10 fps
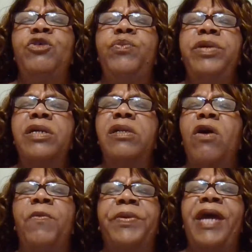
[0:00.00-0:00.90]
you
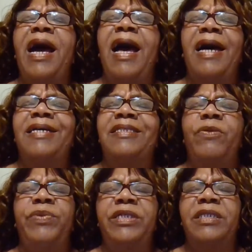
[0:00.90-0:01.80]
will open our eyes
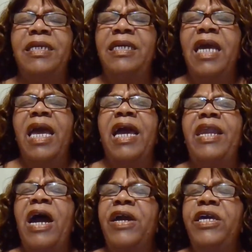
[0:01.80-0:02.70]
that we see
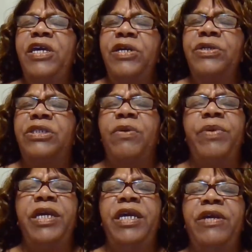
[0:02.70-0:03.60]
and our ears that
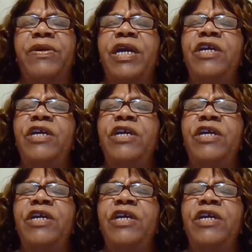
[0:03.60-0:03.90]
we hear,